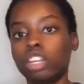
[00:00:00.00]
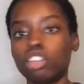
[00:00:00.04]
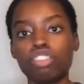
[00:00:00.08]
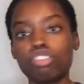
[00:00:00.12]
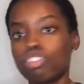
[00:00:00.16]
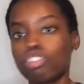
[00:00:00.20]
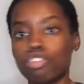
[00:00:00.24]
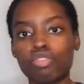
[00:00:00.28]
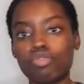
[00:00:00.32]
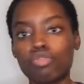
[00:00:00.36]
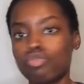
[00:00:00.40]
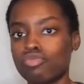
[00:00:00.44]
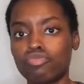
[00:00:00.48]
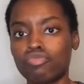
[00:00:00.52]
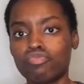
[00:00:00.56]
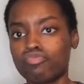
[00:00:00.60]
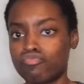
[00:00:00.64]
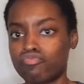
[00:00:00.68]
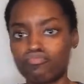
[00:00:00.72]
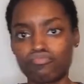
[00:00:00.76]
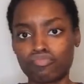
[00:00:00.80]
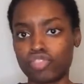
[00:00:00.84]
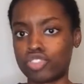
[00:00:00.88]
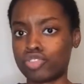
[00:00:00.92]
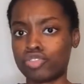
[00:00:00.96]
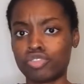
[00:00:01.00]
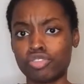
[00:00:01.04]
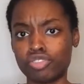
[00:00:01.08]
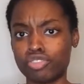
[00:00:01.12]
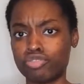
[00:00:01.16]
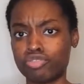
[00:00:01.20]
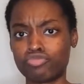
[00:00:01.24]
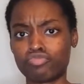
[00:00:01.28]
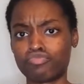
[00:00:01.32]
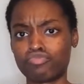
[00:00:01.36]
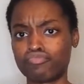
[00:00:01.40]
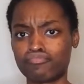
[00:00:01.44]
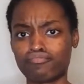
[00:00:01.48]
no. We
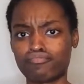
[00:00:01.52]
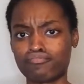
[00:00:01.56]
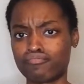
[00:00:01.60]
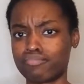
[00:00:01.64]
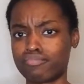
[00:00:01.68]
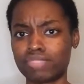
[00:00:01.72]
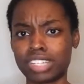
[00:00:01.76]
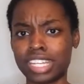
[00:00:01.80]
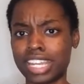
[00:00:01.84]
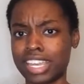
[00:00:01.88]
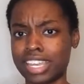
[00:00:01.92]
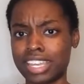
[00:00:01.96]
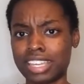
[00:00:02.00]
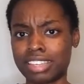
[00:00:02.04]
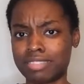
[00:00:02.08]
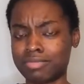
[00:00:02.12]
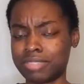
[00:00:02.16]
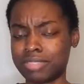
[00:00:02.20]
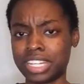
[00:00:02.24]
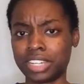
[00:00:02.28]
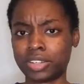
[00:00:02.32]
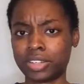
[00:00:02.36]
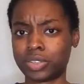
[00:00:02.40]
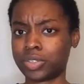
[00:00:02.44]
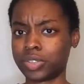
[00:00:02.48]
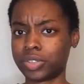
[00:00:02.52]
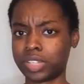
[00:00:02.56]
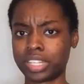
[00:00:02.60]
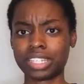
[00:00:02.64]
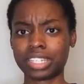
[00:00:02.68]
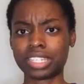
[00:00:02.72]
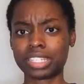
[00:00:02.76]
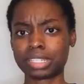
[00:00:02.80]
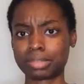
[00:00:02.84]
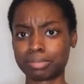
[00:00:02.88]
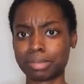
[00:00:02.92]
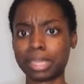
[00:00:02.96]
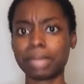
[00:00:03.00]
not gonna do that.
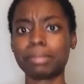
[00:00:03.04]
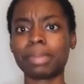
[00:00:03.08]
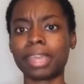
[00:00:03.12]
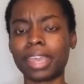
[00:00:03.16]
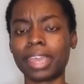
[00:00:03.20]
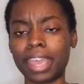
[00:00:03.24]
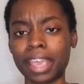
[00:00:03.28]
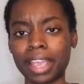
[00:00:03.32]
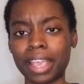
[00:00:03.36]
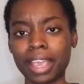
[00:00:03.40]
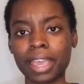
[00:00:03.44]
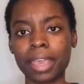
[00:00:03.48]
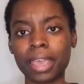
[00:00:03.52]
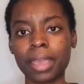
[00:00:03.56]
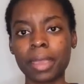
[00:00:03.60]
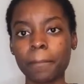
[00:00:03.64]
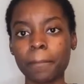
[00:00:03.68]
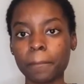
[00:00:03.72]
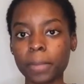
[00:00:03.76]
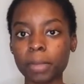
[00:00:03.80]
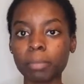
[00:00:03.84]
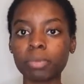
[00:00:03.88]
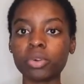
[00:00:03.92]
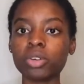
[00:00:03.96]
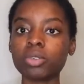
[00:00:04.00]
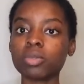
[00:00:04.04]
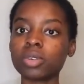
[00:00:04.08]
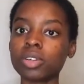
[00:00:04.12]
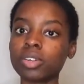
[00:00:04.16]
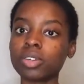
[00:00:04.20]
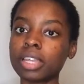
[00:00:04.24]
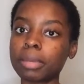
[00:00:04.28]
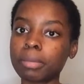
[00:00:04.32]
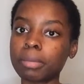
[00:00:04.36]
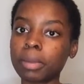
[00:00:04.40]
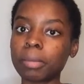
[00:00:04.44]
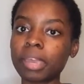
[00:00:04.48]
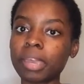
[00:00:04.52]
This is my bag. But boy won't
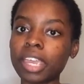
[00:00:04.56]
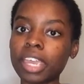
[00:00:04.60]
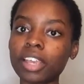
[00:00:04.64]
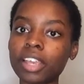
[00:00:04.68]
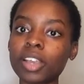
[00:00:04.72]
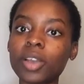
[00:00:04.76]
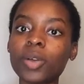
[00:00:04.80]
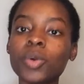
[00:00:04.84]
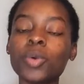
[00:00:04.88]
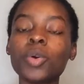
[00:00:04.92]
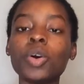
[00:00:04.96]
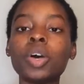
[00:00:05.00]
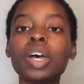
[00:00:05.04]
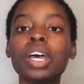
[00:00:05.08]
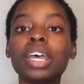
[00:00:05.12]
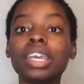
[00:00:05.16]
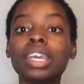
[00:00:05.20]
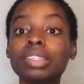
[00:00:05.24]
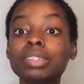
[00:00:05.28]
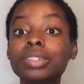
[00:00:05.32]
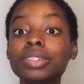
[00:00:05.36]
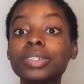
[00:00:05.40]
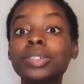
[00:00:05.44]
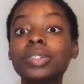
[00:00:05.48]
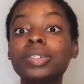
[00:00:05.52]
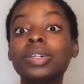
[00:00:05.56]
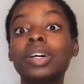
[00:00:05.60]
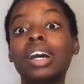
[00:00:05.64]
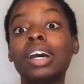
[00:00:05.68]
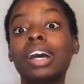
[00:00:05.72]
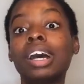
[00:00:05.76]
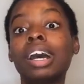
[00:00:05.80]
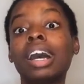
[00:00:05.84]
let my bag go. So